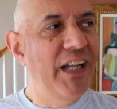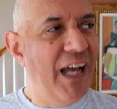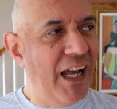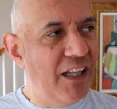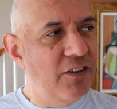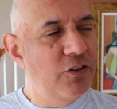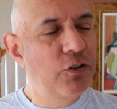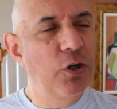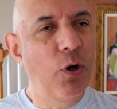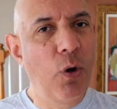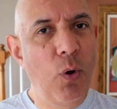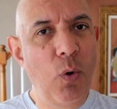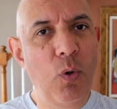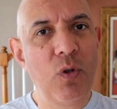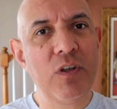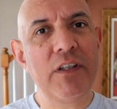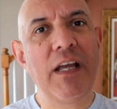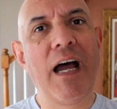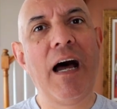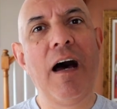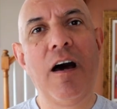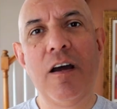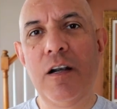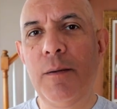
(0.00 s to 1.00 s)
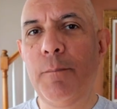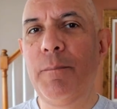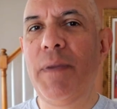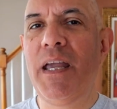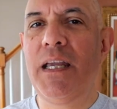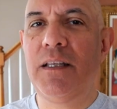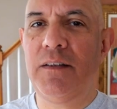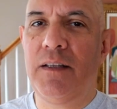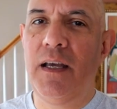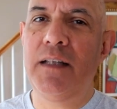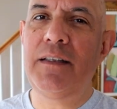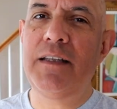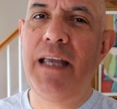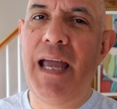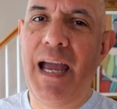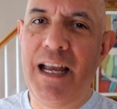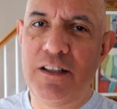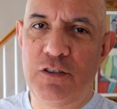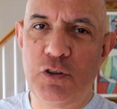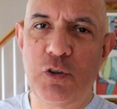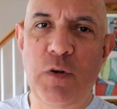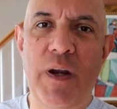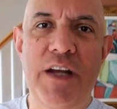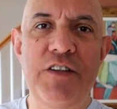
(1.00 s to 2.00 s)
are not told how to make that
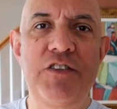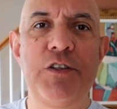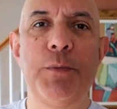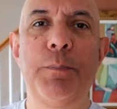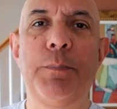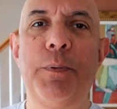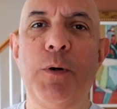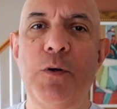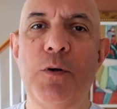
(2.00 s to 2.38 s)
cat scratching